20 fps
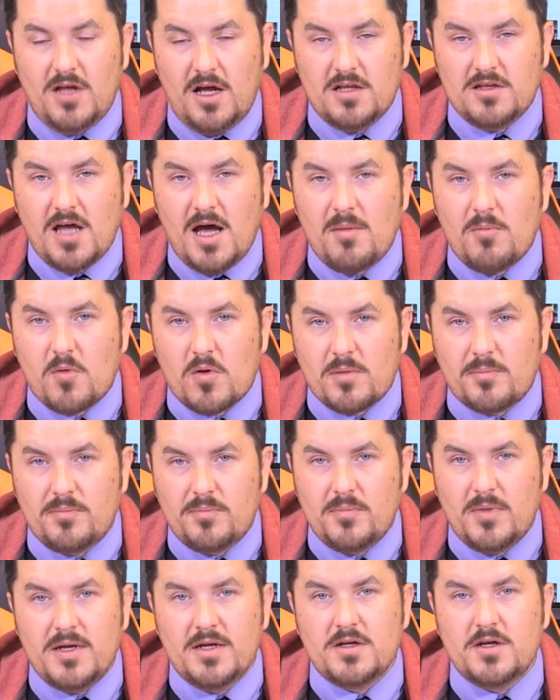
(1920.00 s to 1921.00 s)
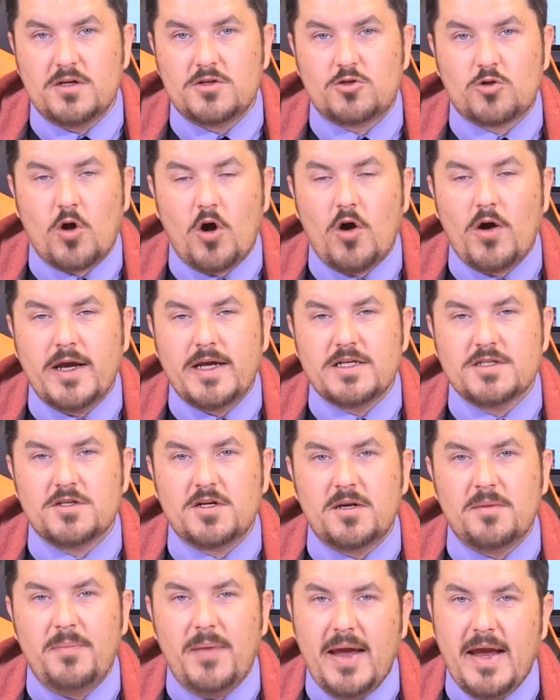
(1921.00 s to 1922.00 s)
lot more uh, drawings on
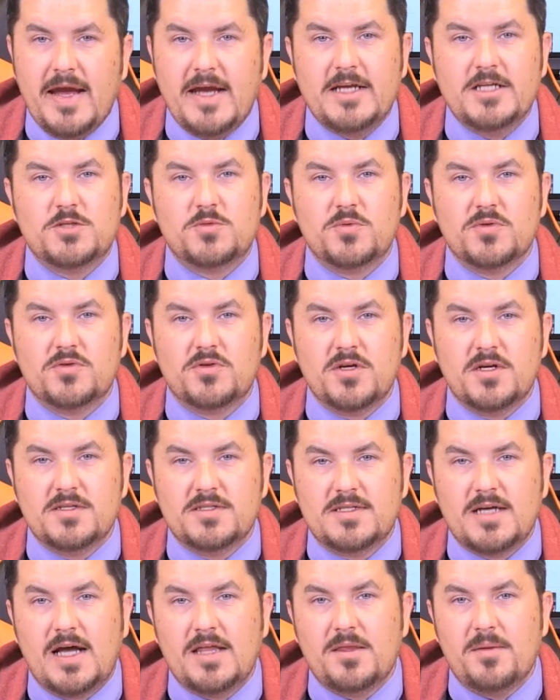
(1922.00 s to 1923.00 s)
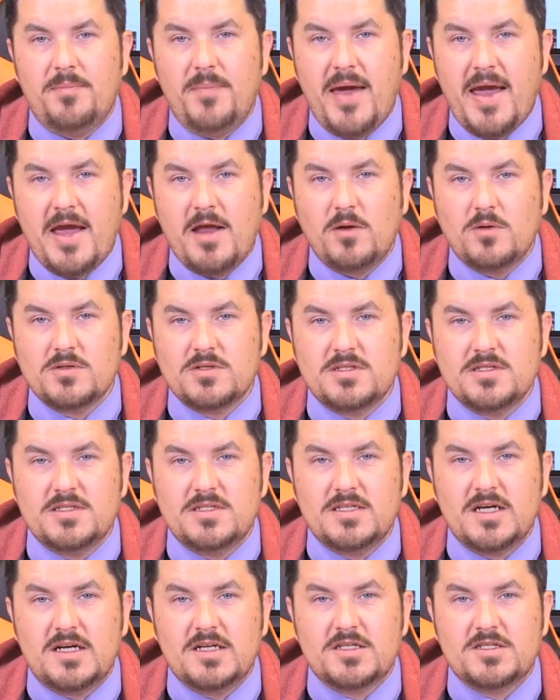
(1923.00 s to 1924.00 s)
a page with inside the panels and
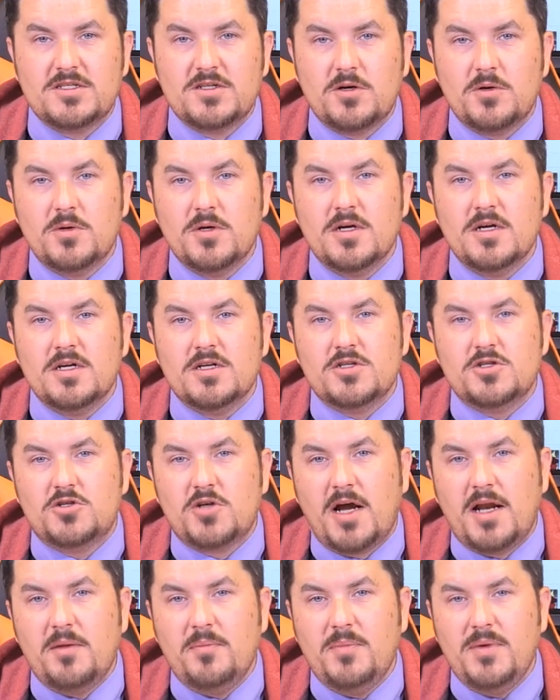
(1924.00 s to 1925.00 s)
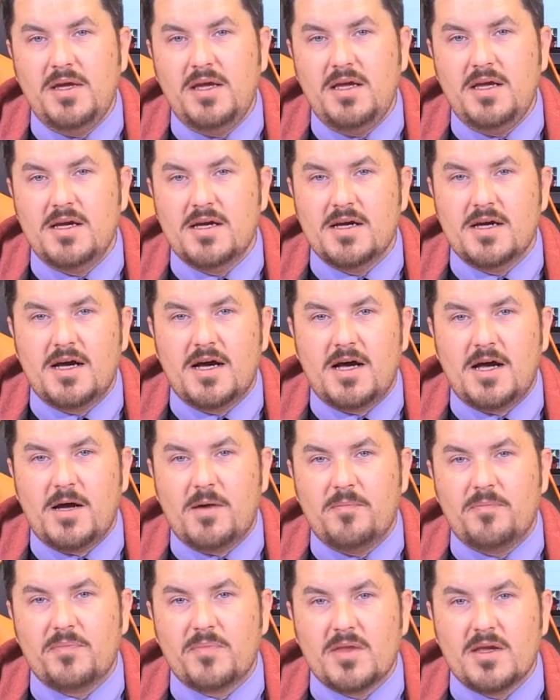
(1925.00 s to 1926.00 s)
such. So try to be
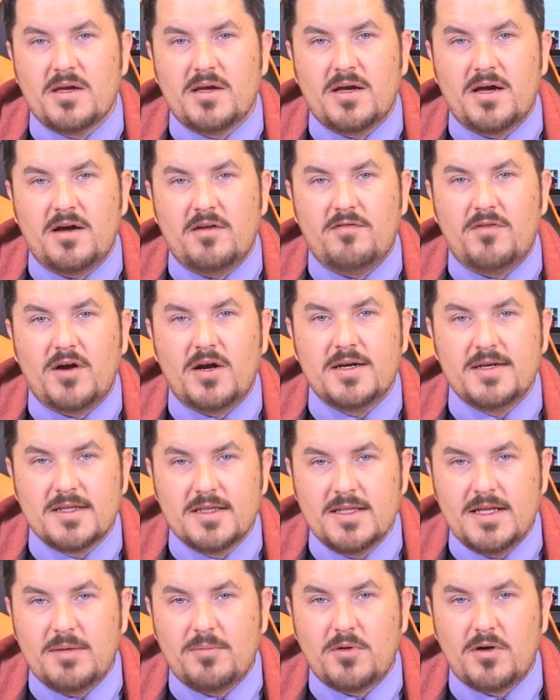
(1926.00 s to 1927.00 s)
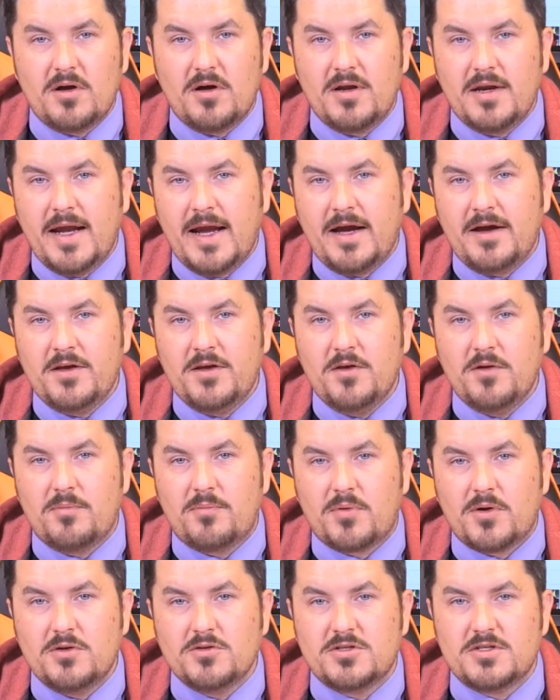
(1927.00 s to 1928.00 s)
um, uh, very deliberate on how you
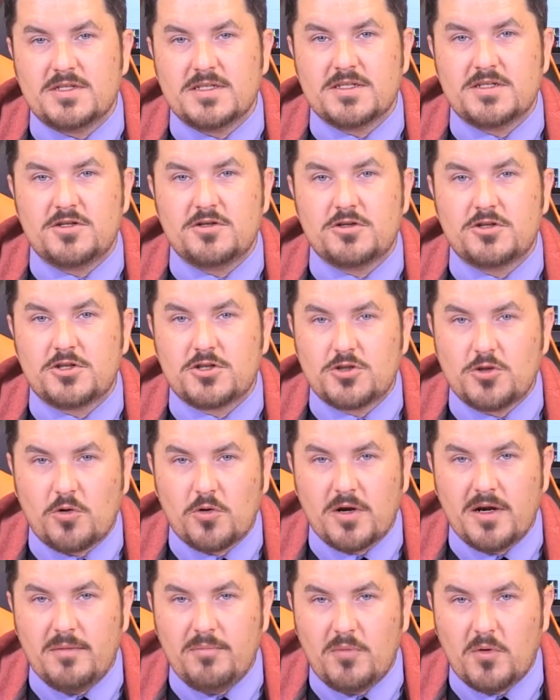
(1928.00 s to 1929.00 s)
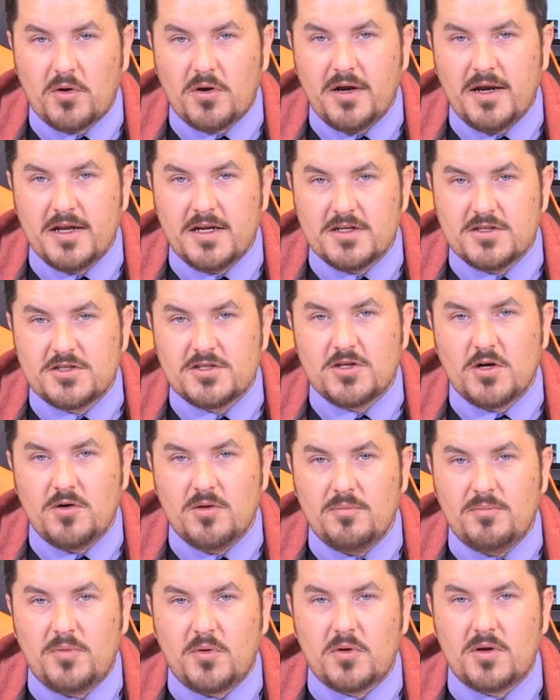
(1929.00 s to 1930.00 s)
approach this. Your storyboarding is so
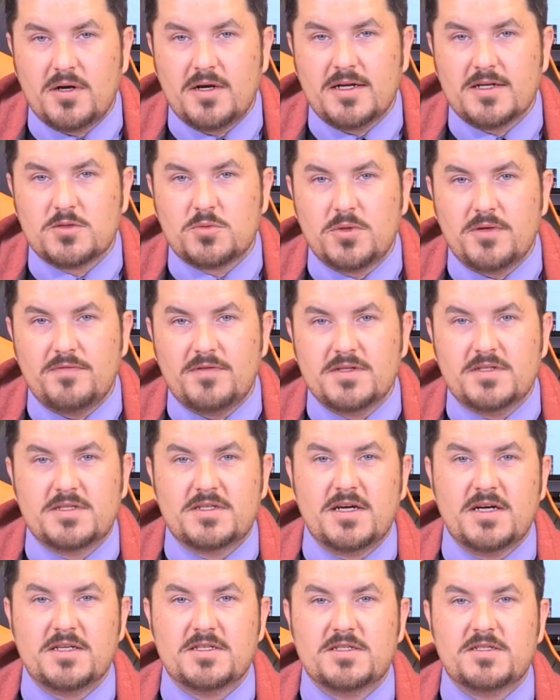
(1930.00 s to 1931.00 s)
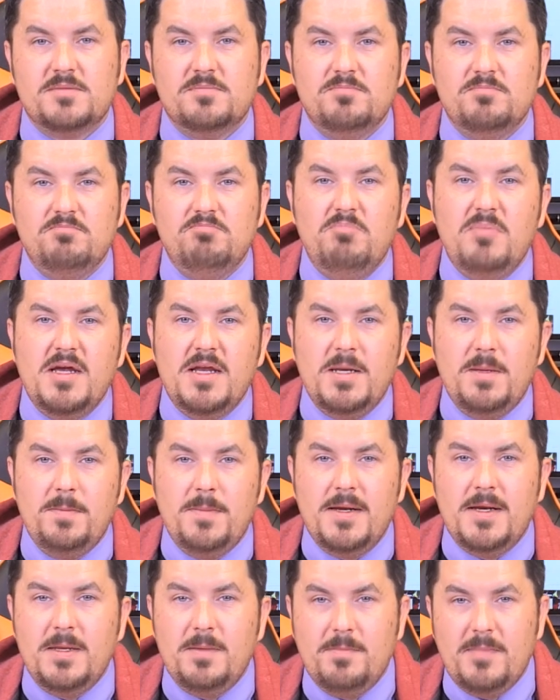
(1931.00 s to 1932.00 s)
important as we've discussed many,
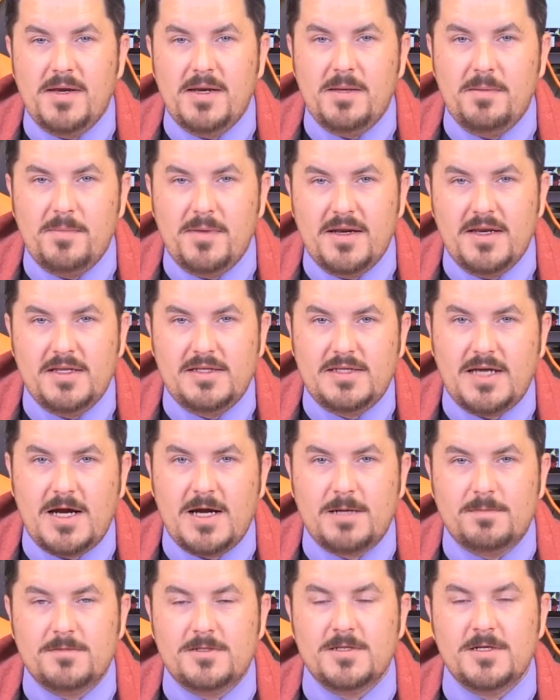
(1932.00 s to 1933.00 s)
many, many, many times.